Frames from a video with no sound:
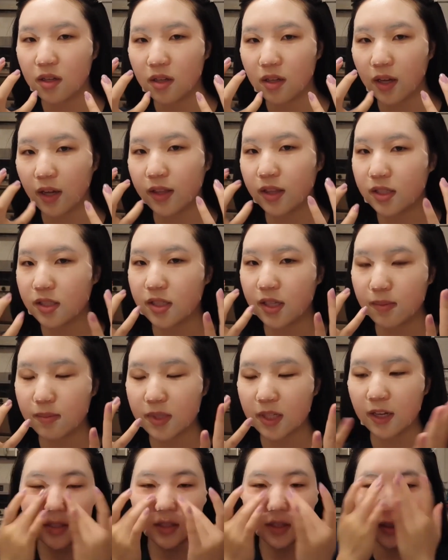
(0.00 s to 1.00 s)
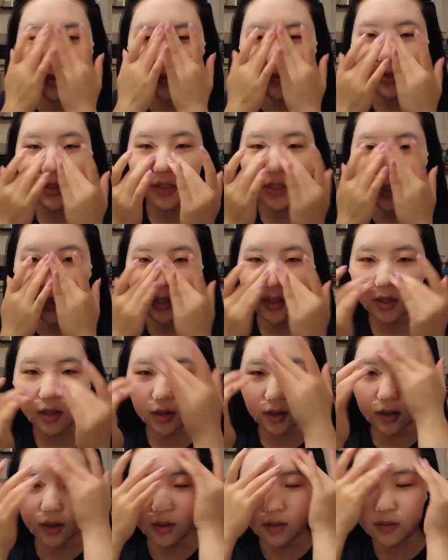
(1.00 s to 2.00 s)
At the same time to take it
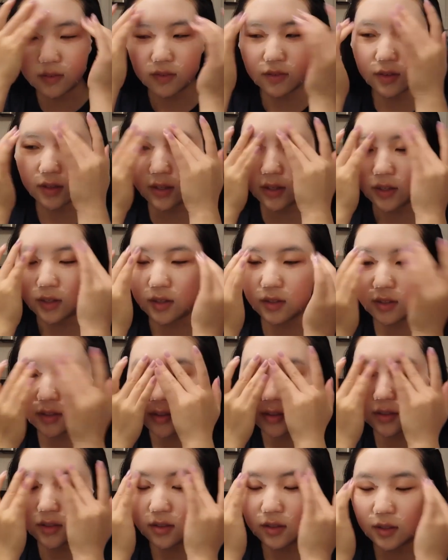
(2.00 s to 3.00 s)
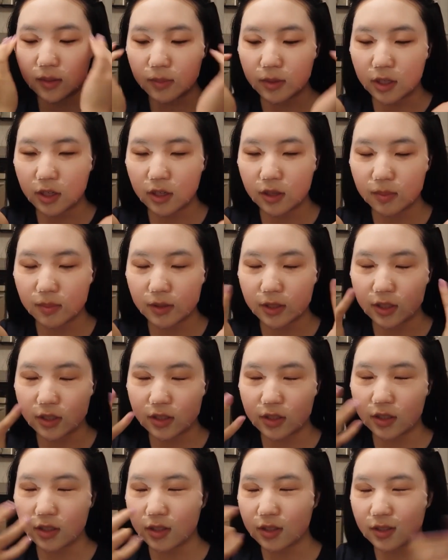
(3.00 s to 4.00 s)
off, and I'm getting
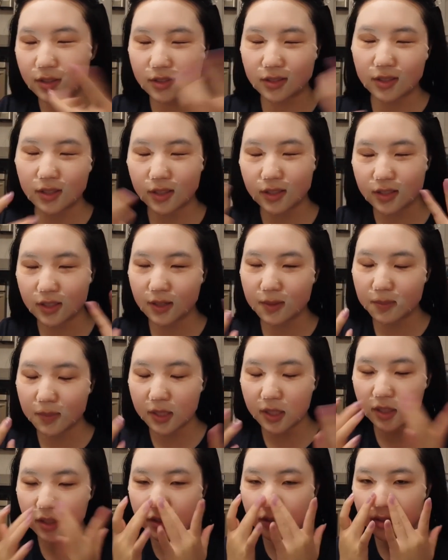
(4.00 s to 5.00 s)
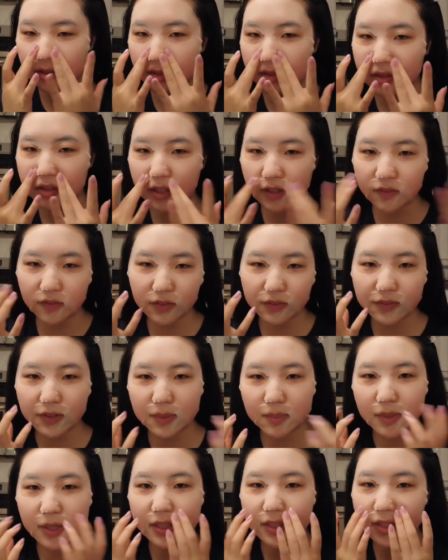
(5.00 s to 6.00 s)
impatient because like 10 minutes, 10-15
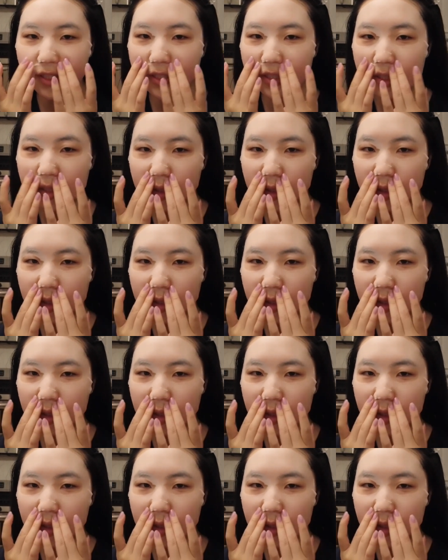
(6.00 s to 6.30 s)
minutes isn't